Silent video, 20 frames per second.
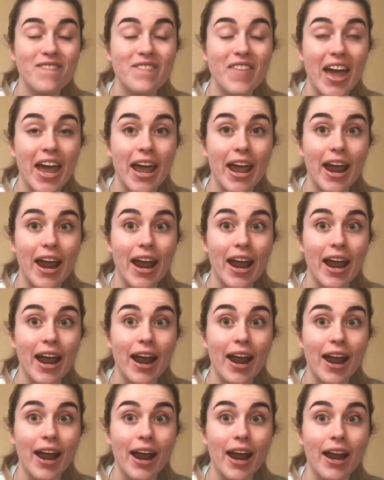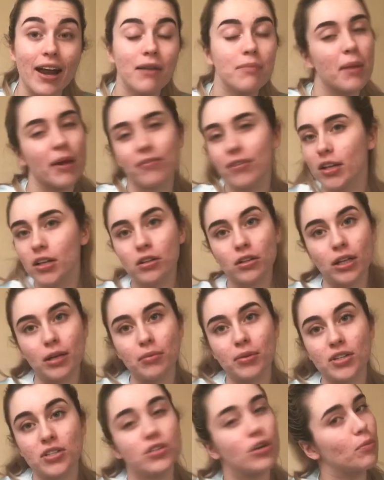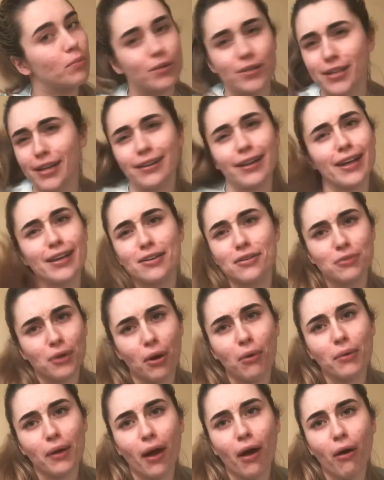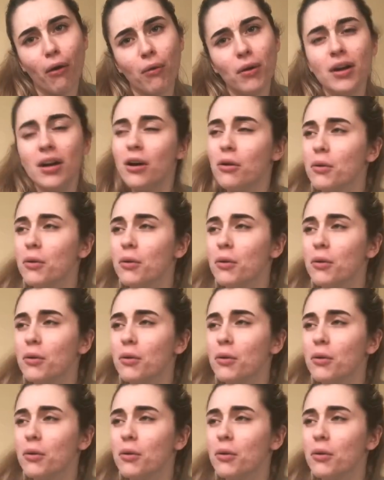fake. My fellow Libras, don't pretend like you don't know.